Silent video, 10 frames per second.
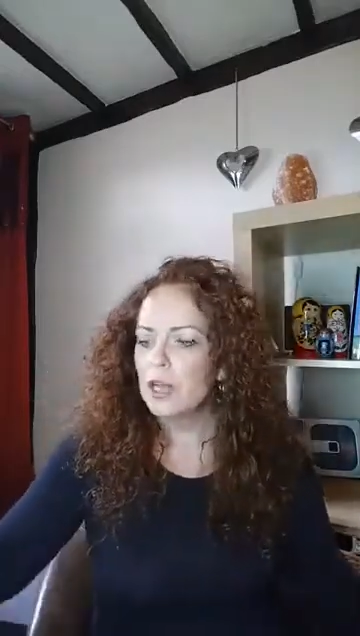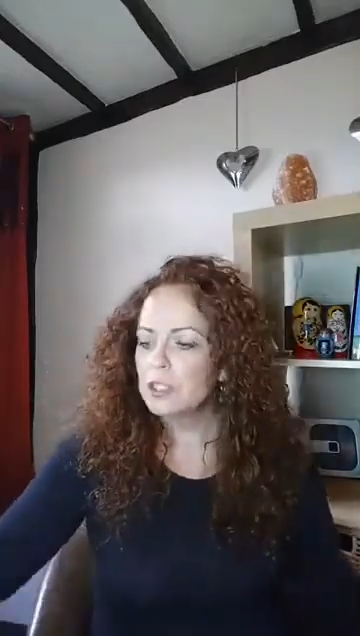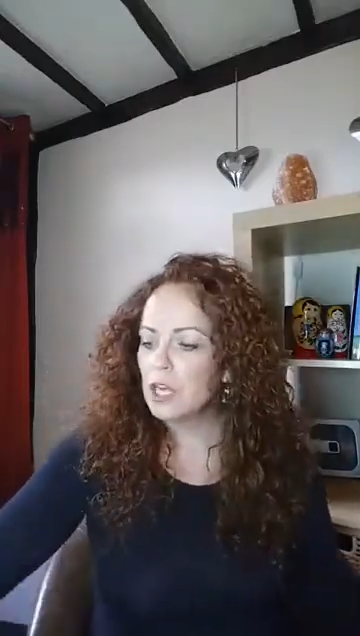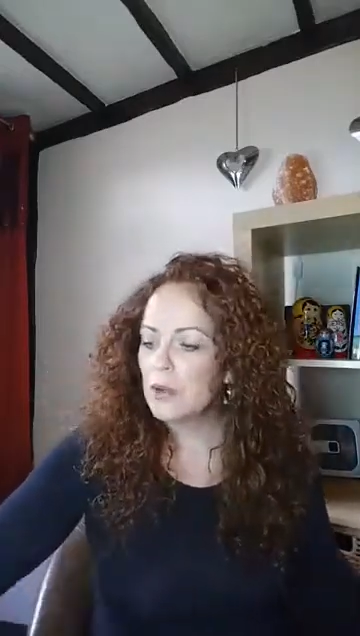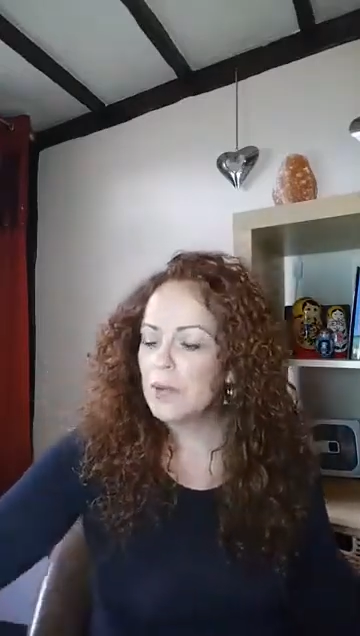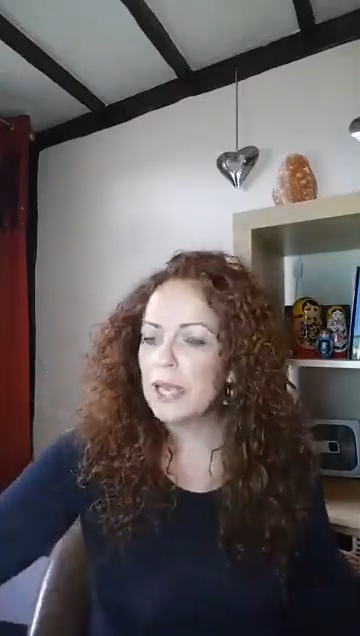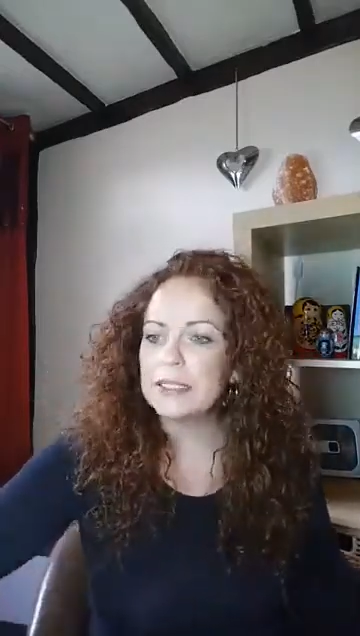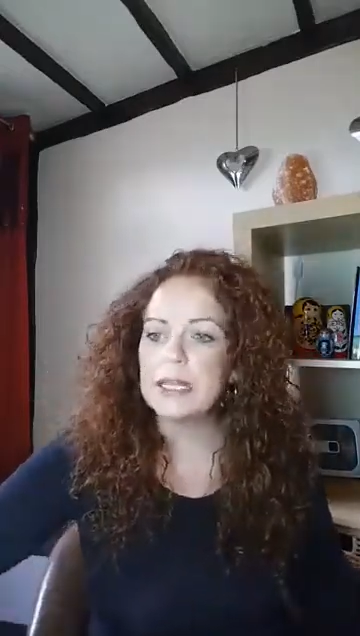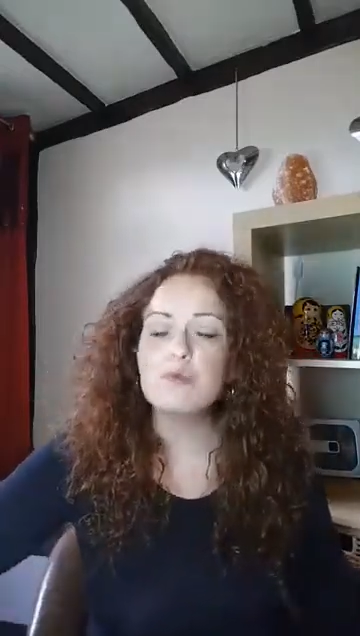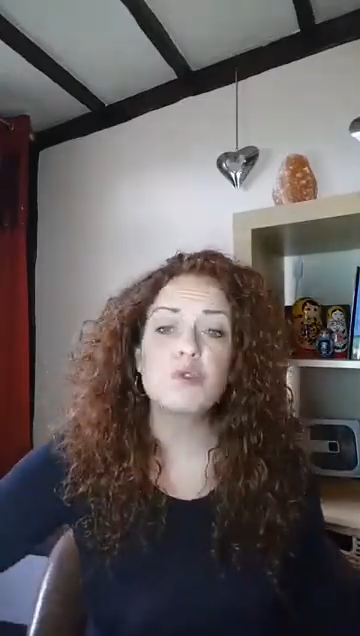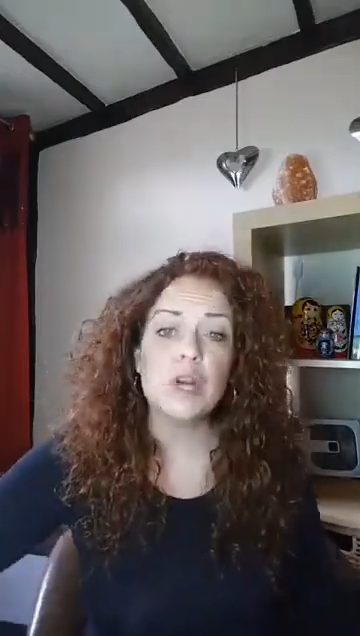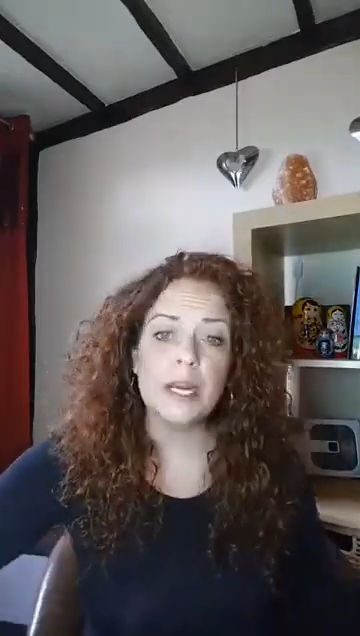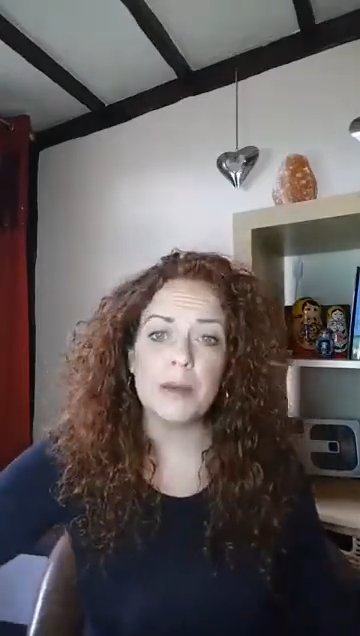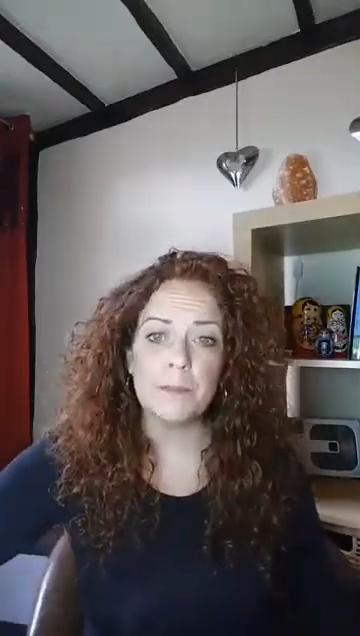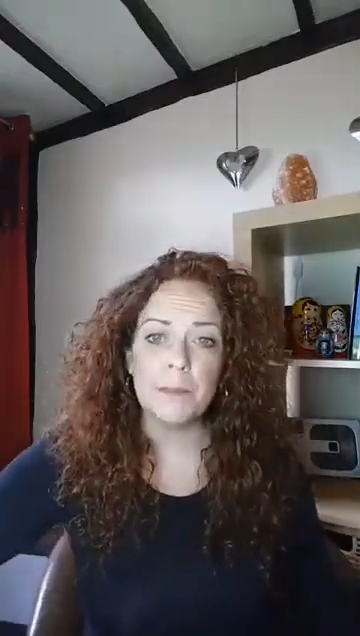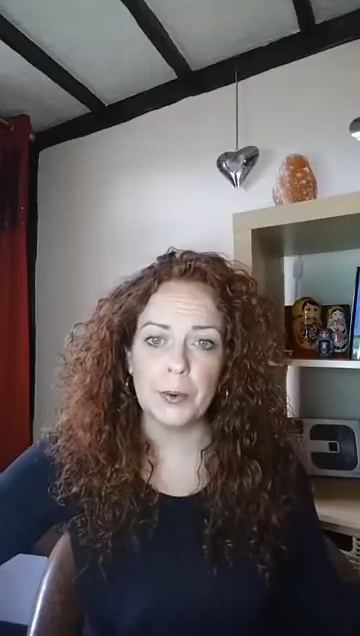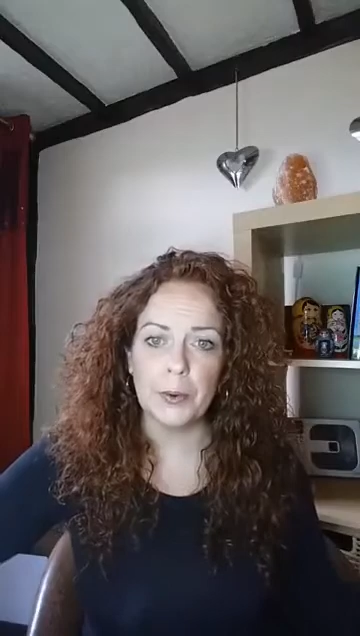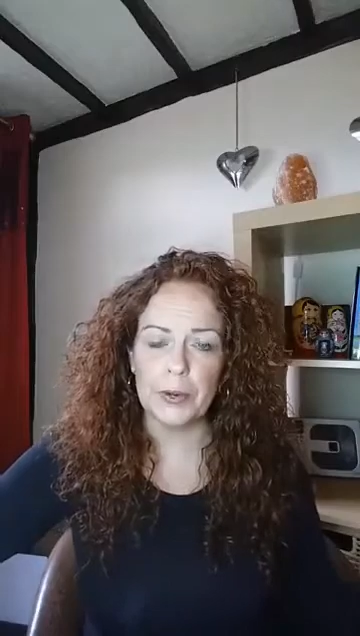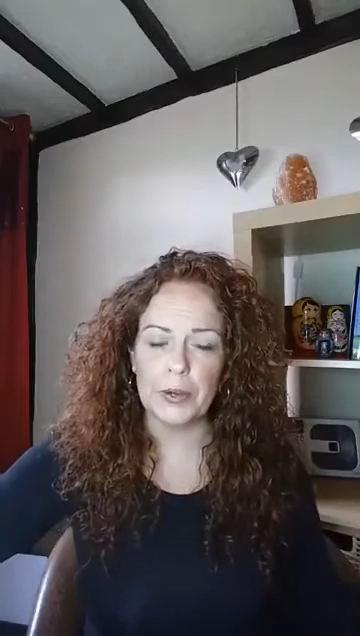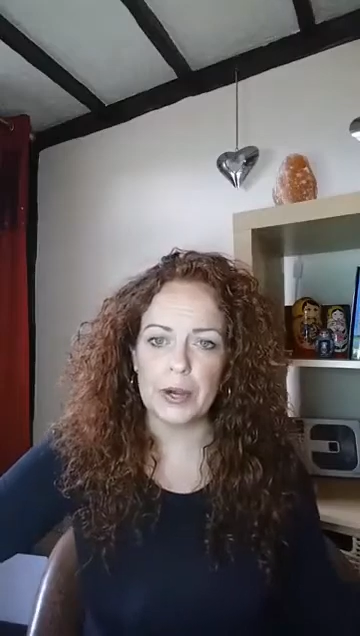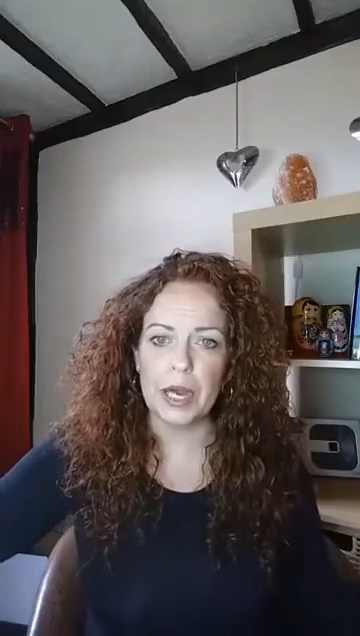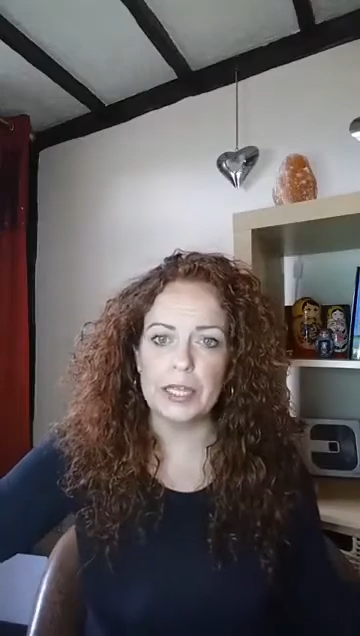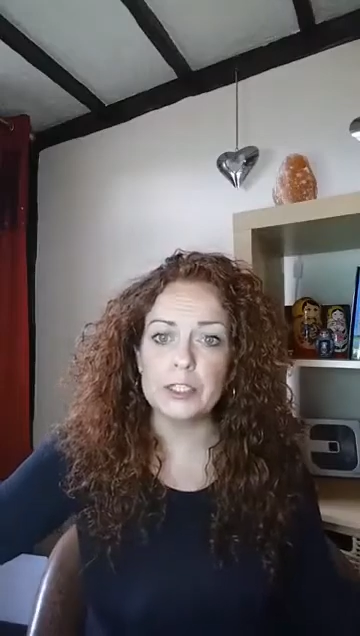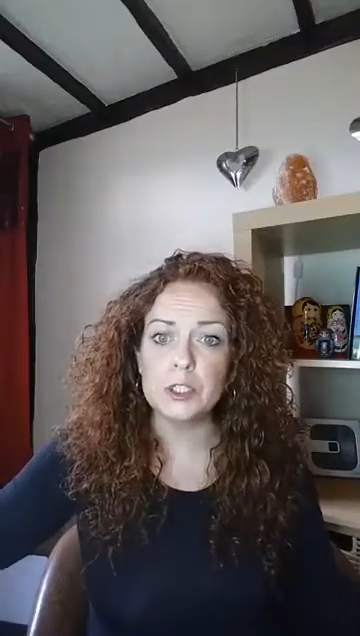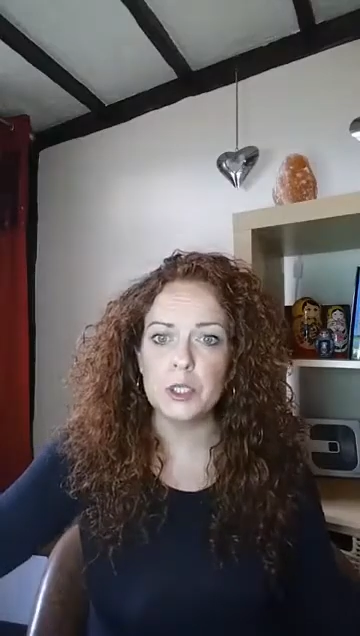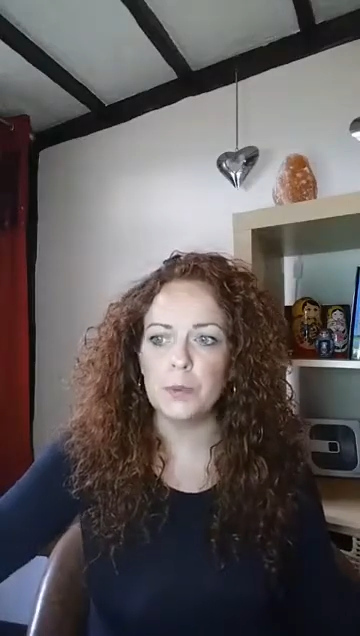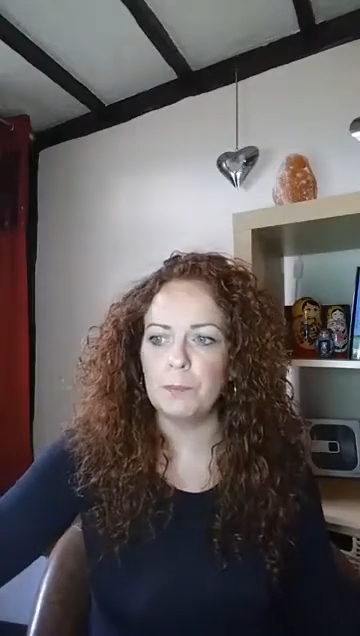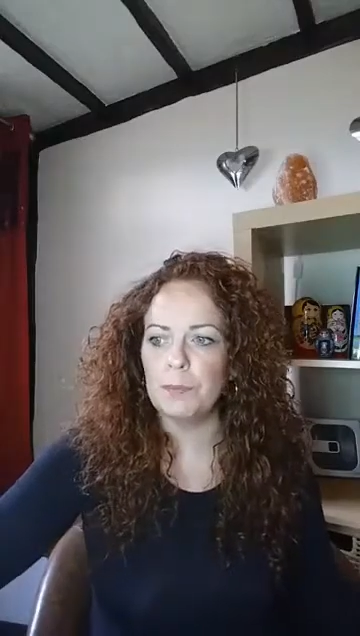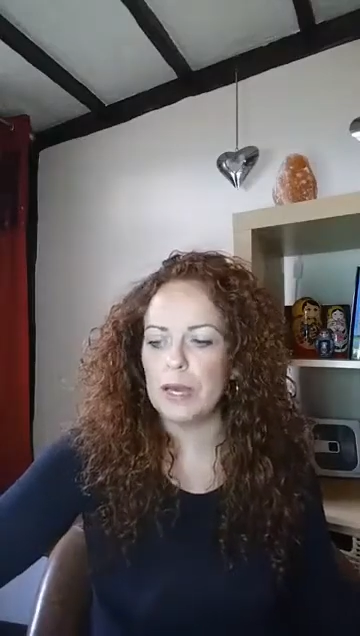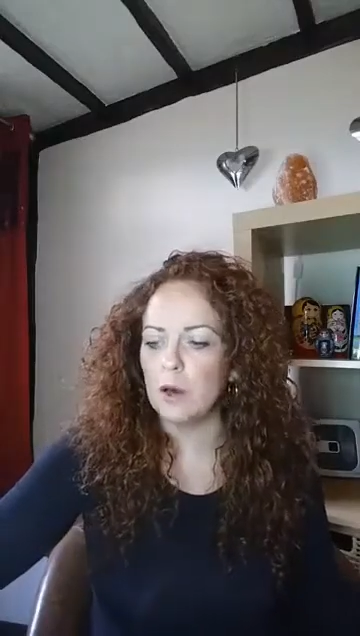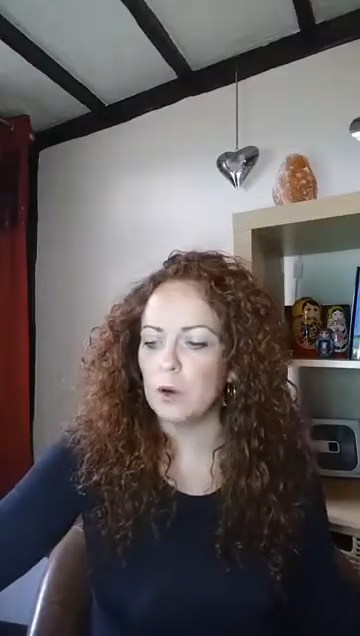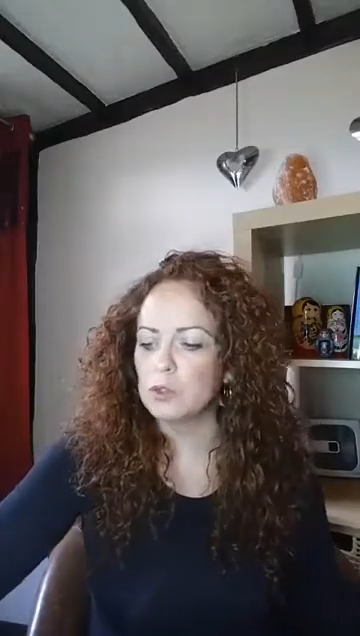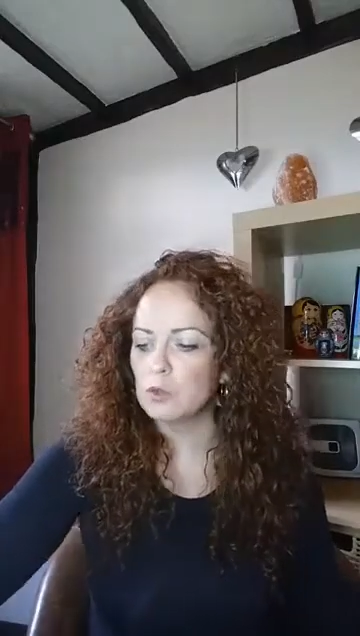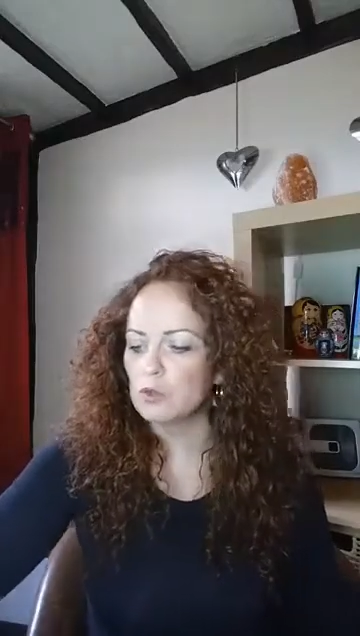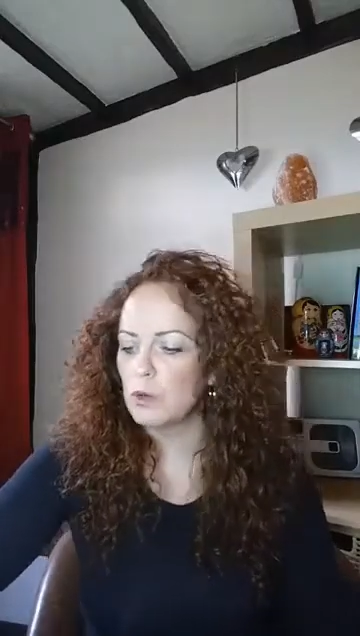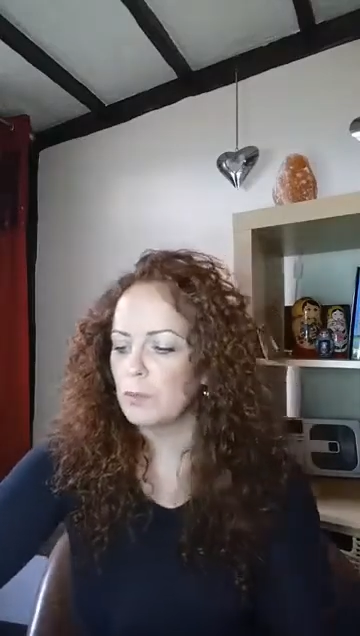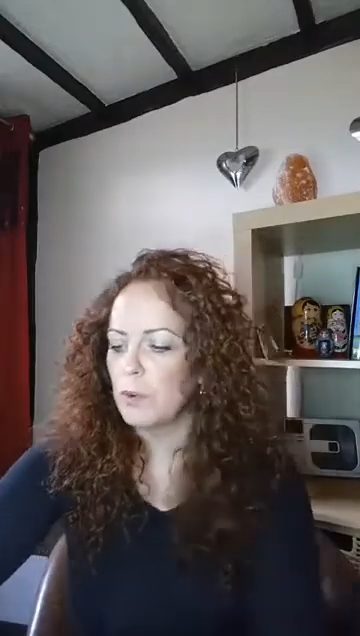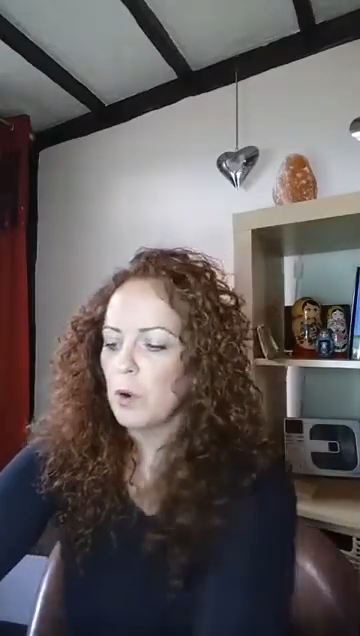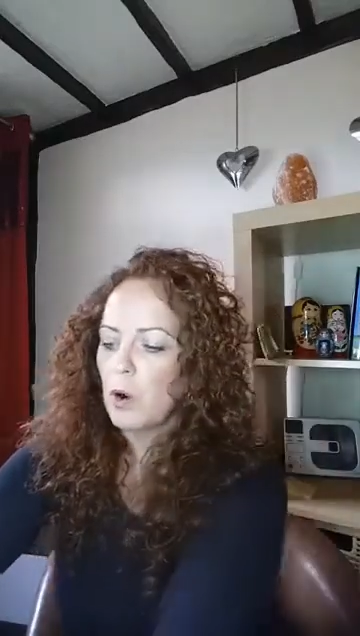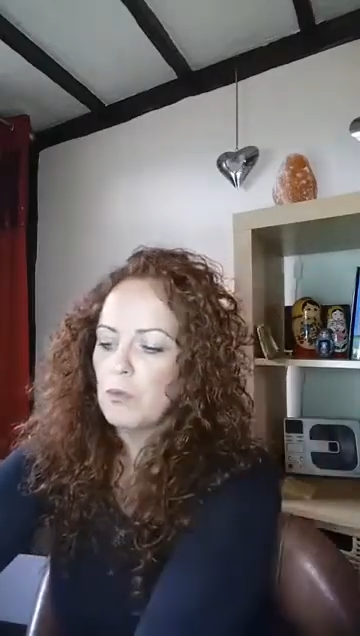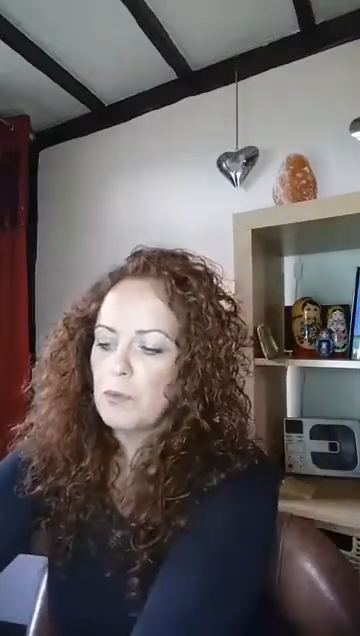So it's really important, guys, to build rapport.